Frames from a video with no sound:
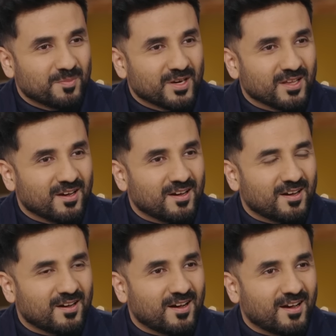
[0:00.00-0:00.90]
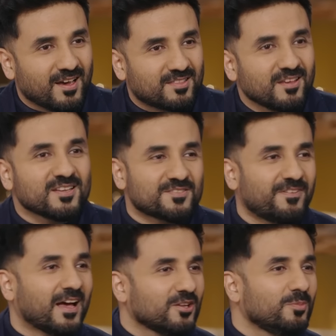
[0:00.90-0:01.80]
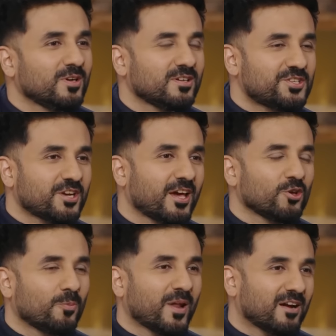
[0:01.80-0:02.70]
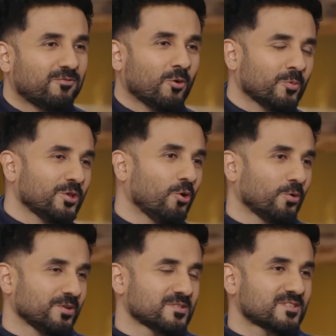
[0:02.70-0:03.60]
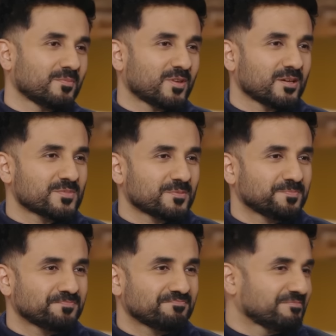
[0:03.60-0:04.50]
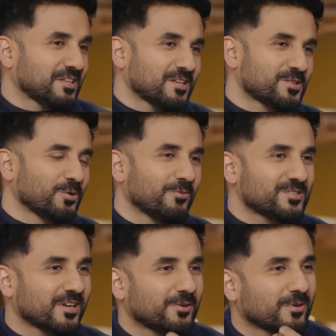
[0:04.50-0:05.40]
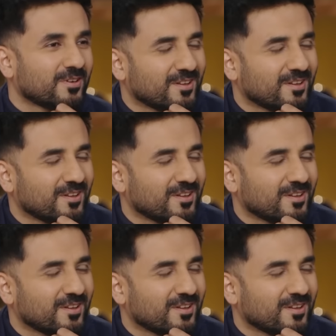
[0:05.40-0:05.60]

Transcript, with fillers: but I think it's valuable to share your platform with your audience sometimes. That's the only reason I do it.